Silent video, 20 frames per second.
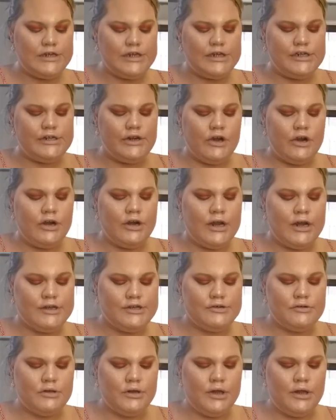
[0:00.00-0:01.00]
I can't do
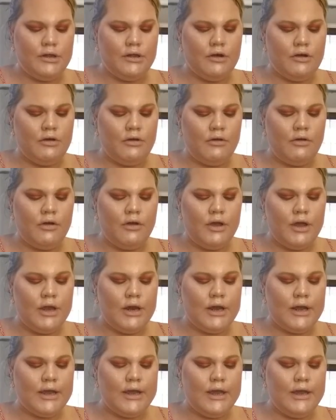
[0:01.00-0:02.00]
false lashes
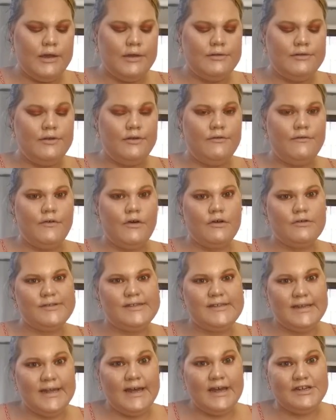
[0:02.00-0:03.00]
now for
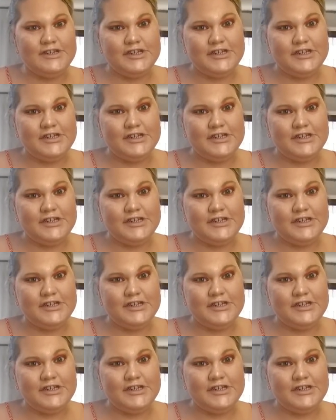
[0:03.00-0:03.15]
definite